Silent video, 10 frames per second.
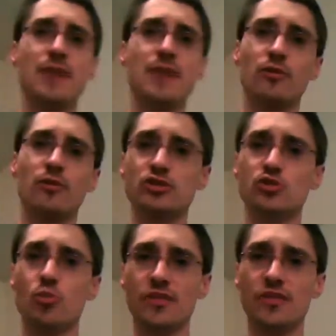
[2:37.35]
background
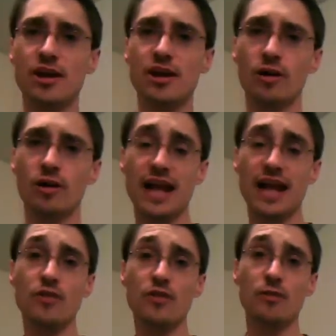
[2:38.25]
to what they are and
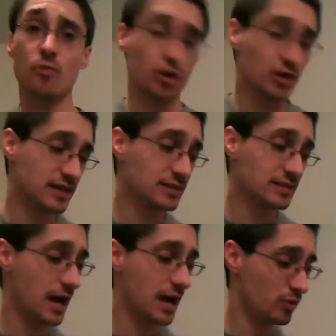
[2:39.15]
how they work in
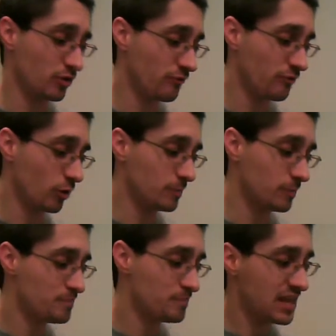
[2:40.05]
guidebook form.